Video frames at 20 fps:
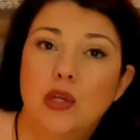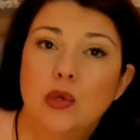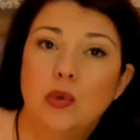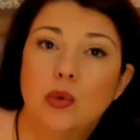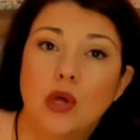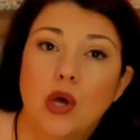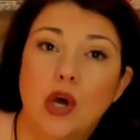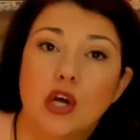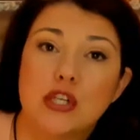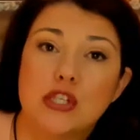
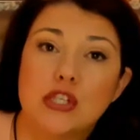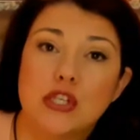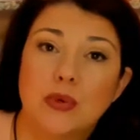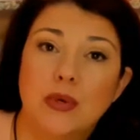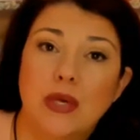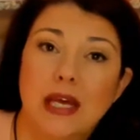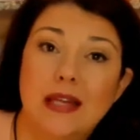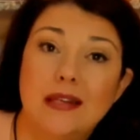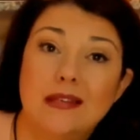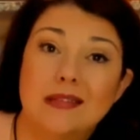will also
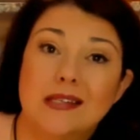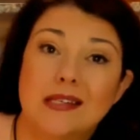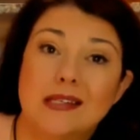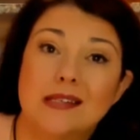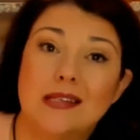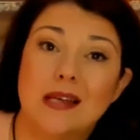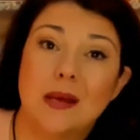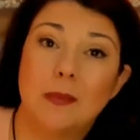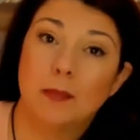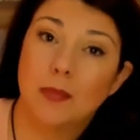get
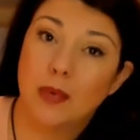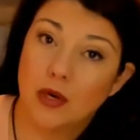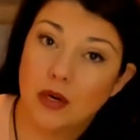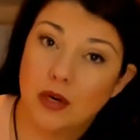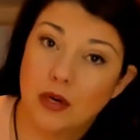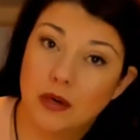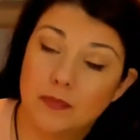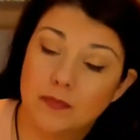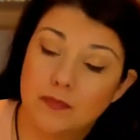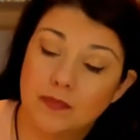December.
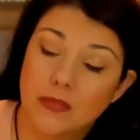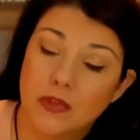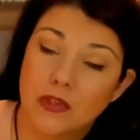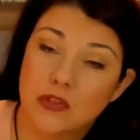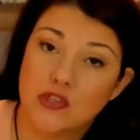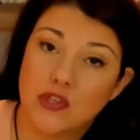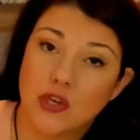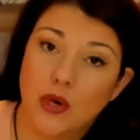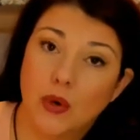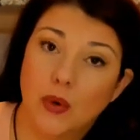
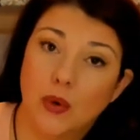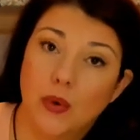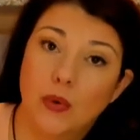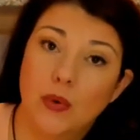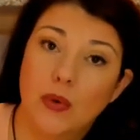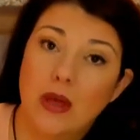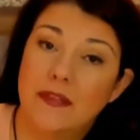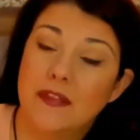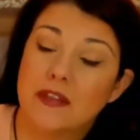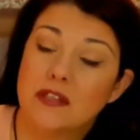So,
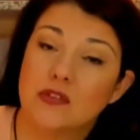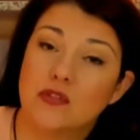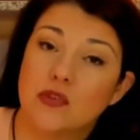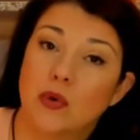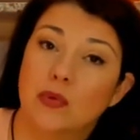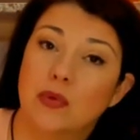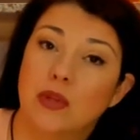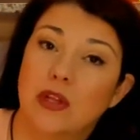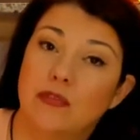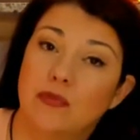and this is
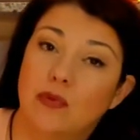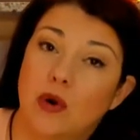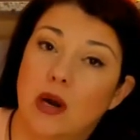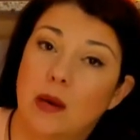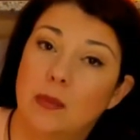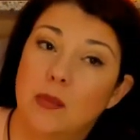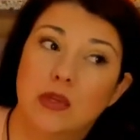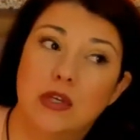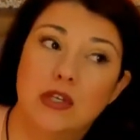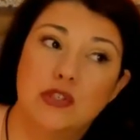only for,
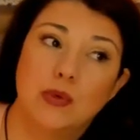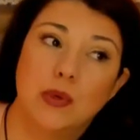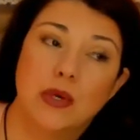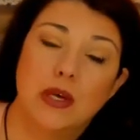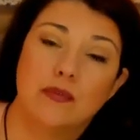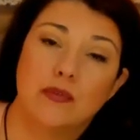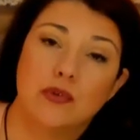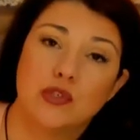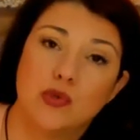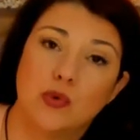I'm only doing
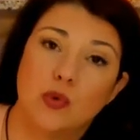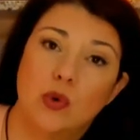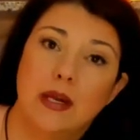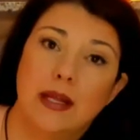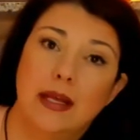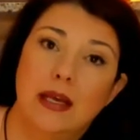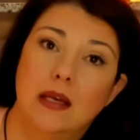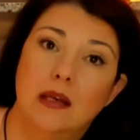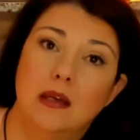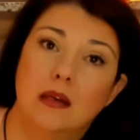it for
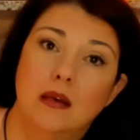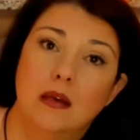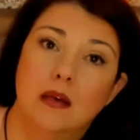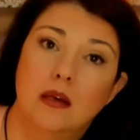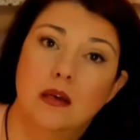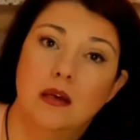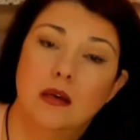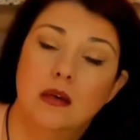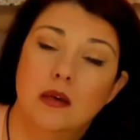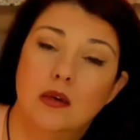20
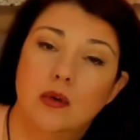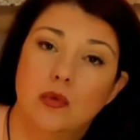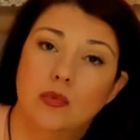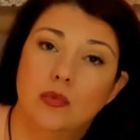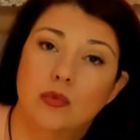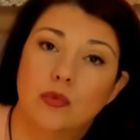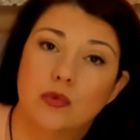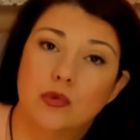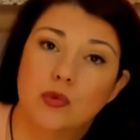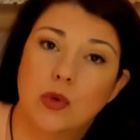
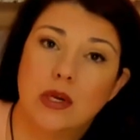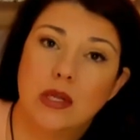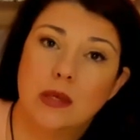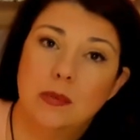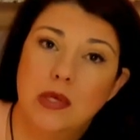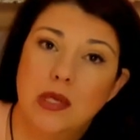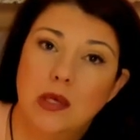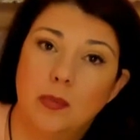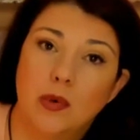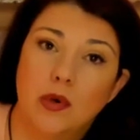
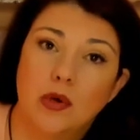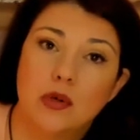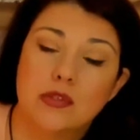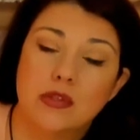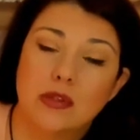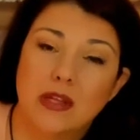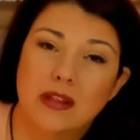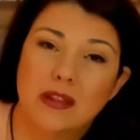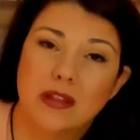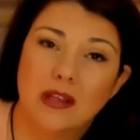people.
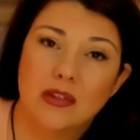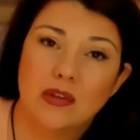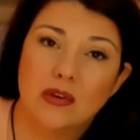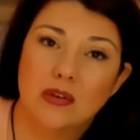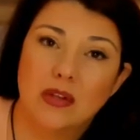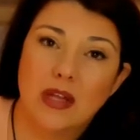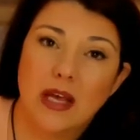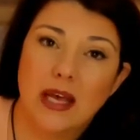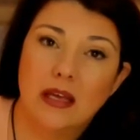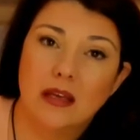And I think there are
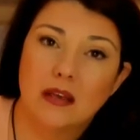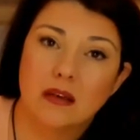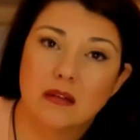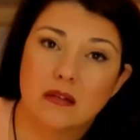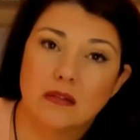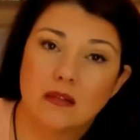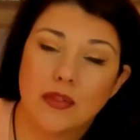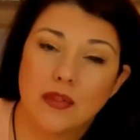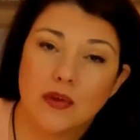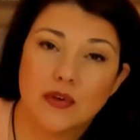like
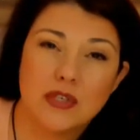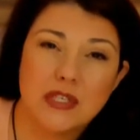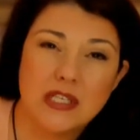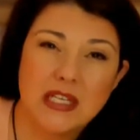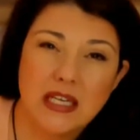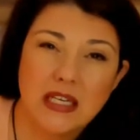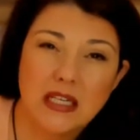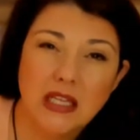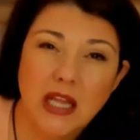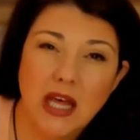
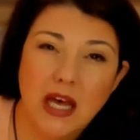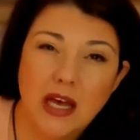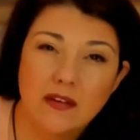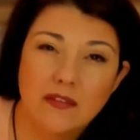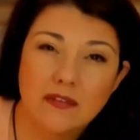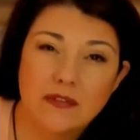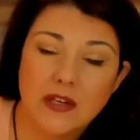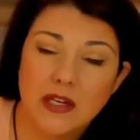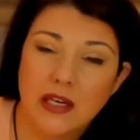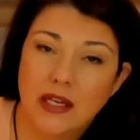13
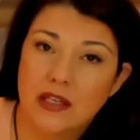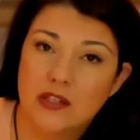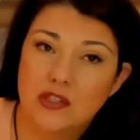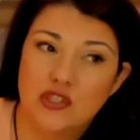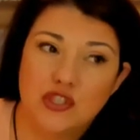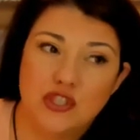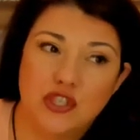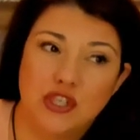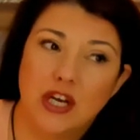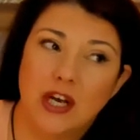left. And I
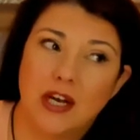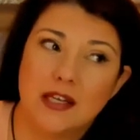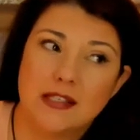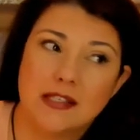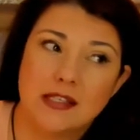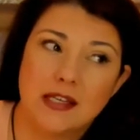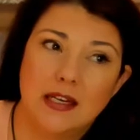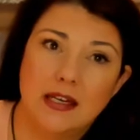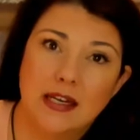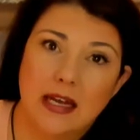
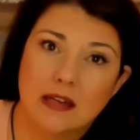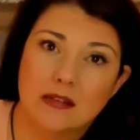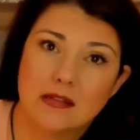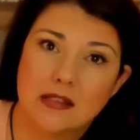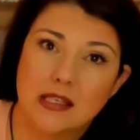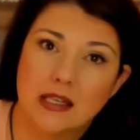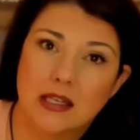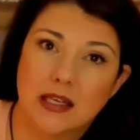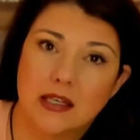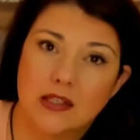just announced
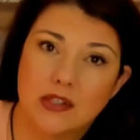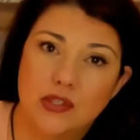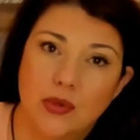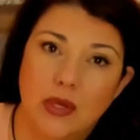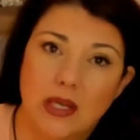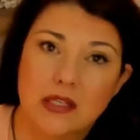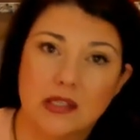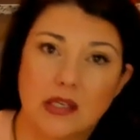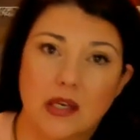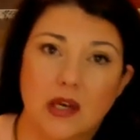it like 2
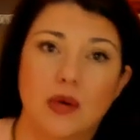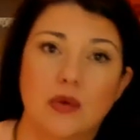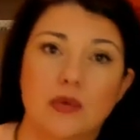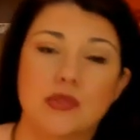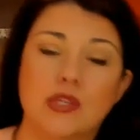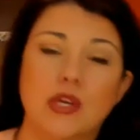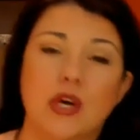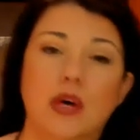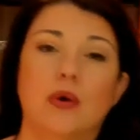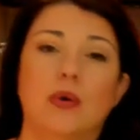days ago.
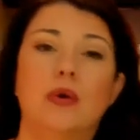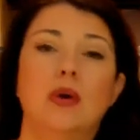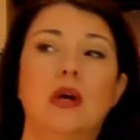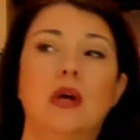So,